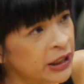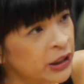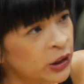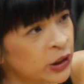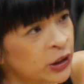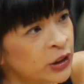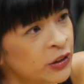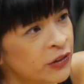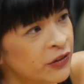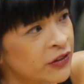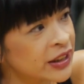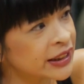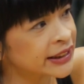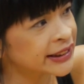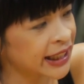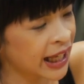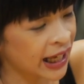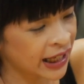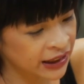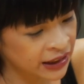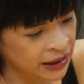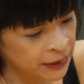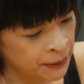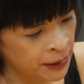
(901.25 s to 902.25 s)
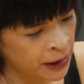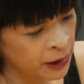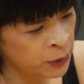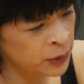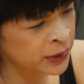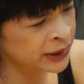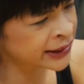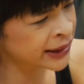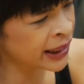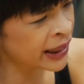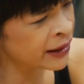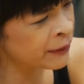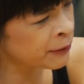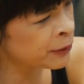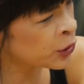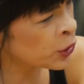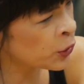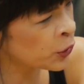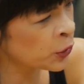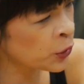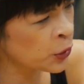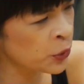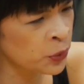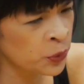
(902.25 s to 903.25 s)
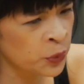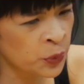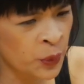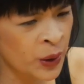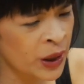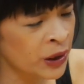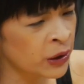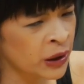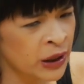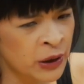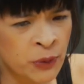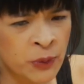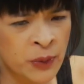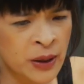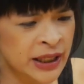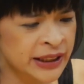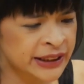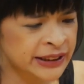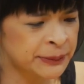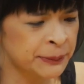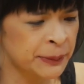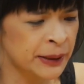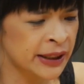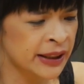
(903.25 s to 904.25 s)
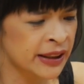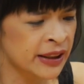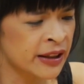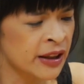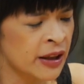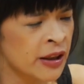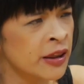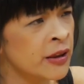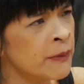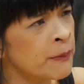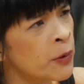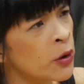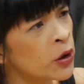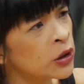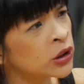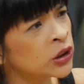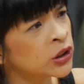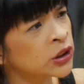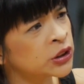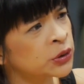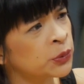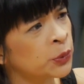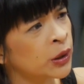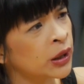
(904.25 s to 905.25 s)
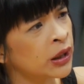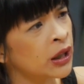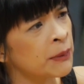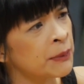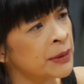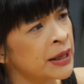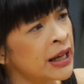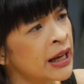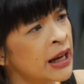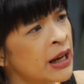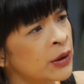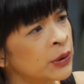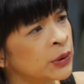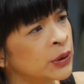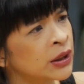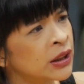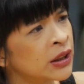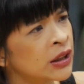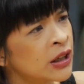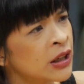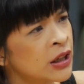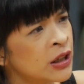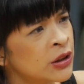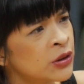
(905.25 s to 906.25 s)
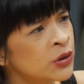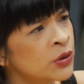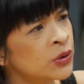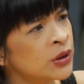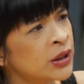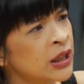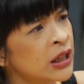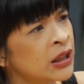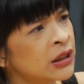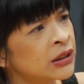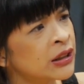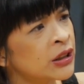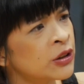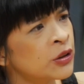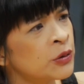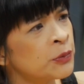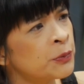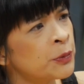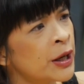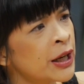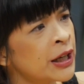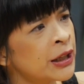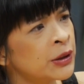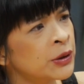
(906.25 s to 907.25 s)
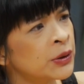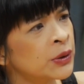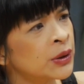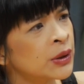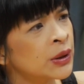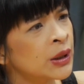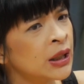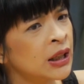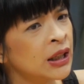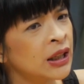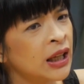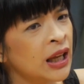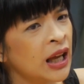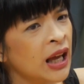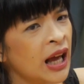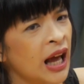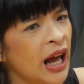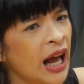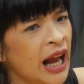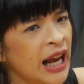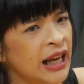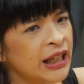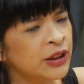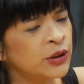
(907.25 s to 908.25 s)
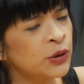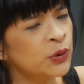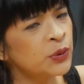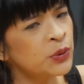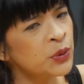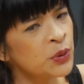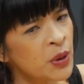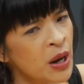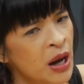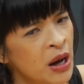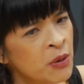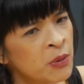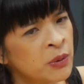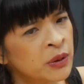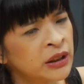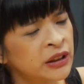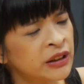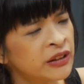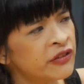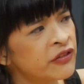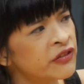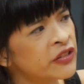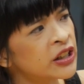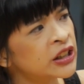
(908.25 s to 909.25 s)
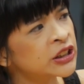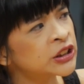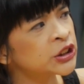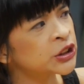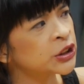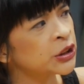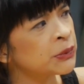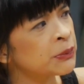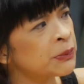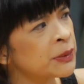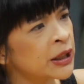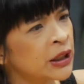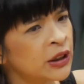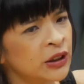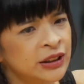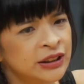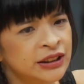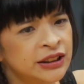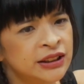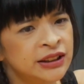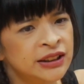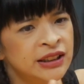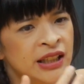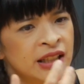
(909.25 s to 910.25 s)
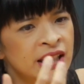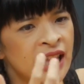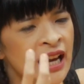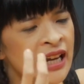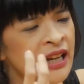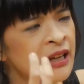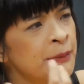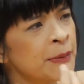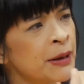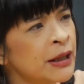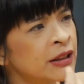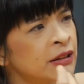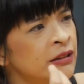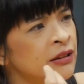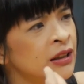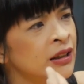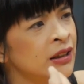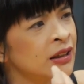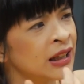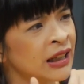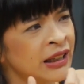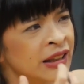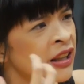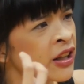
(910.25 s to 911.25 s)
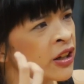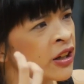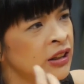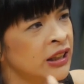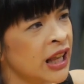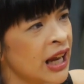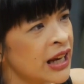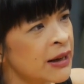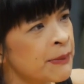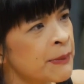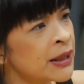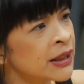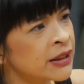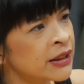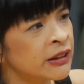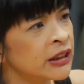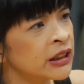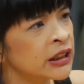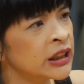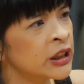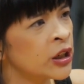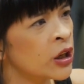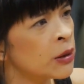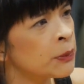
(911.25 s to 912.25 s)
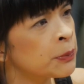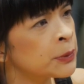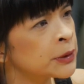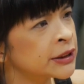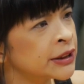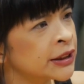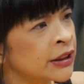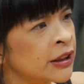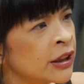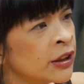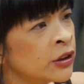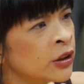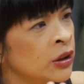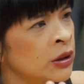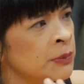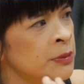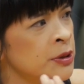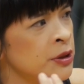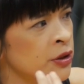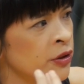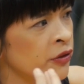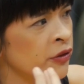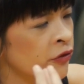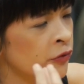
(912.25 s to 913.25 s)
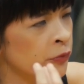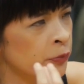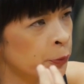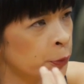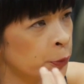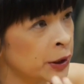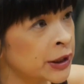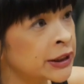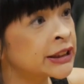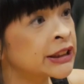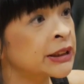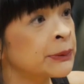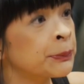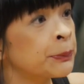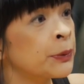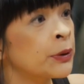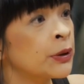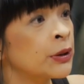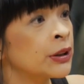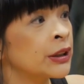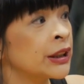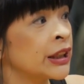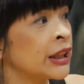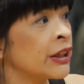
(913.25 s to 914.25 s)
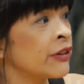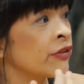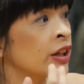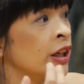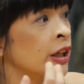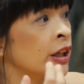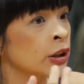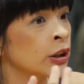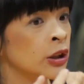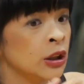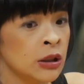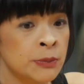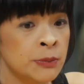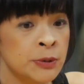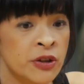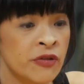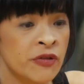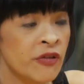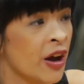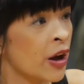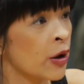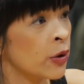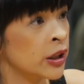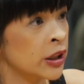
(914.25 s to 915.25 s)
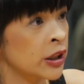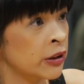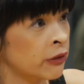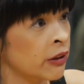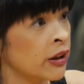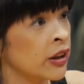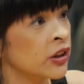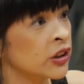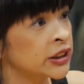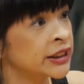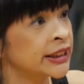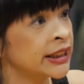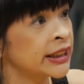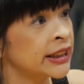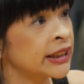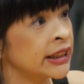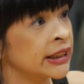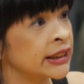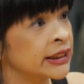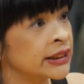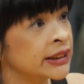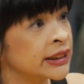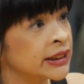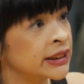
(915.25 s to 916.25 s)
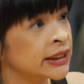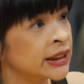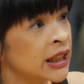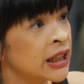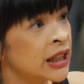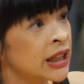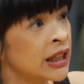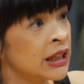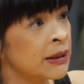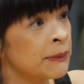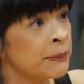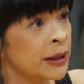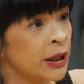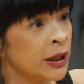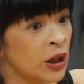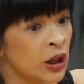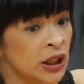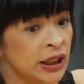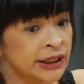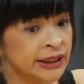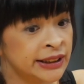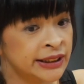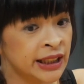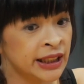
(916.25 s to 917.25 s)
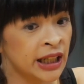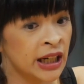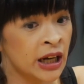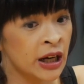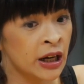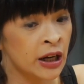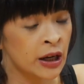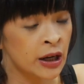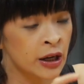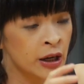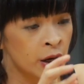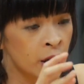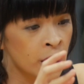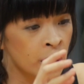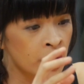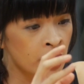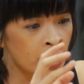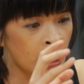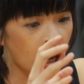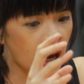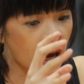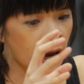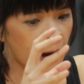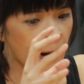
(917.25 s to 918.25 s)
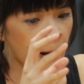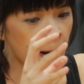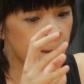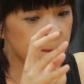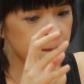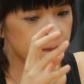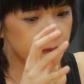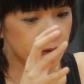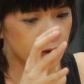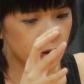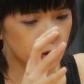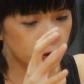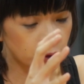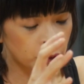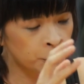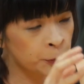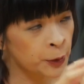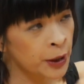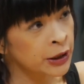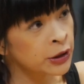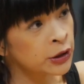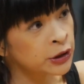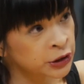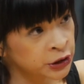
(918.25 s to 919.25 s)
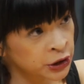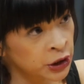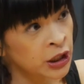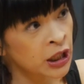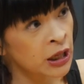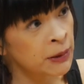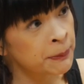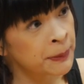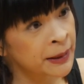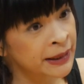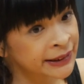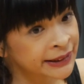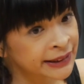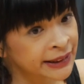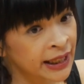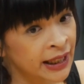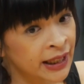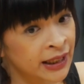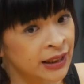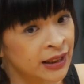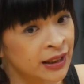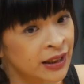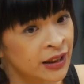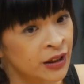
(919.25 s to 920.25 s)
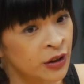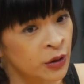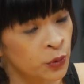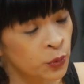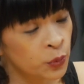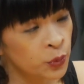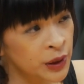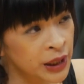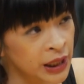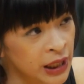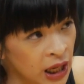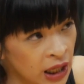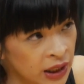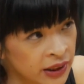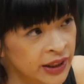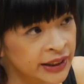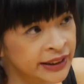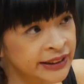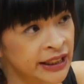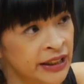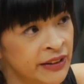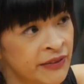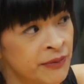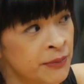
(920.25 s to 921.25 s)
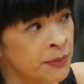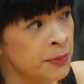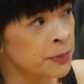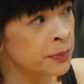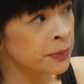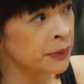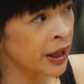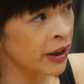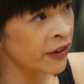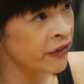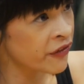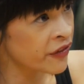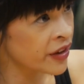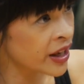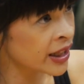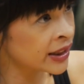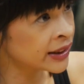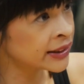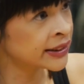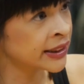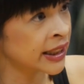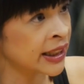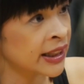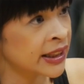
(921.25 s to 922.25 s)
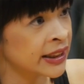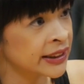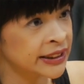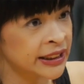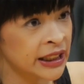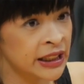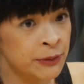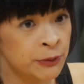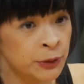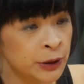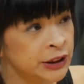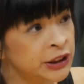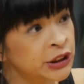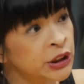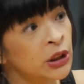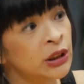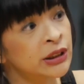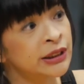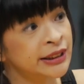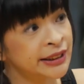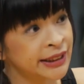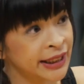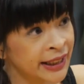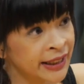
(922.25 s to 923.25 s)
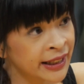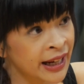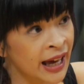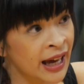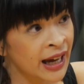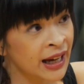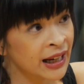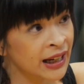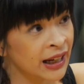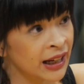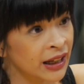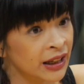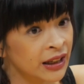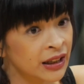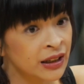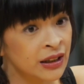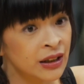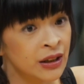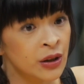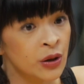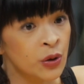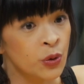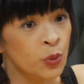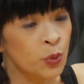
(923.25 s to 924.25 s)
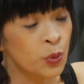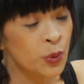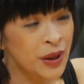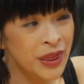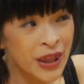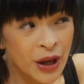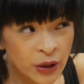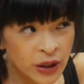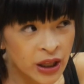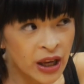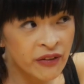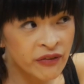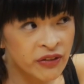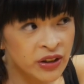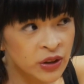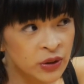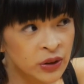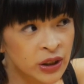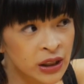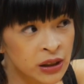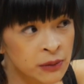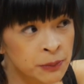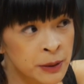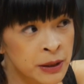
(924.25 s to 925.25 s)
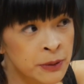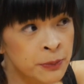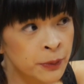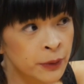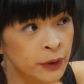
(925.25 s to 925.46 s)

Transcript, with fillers: of this tandem, I was I don't know where I was, but the, the ballers were coming out. Duterte Robredo. I don't know how it'll function because the diametric they're diametrically opposite in terms of principle, even in terms of how they run their cities. Because uh, um, Robredo stood up and said, "We got the same effects and the same results in Naga, without having to kill people."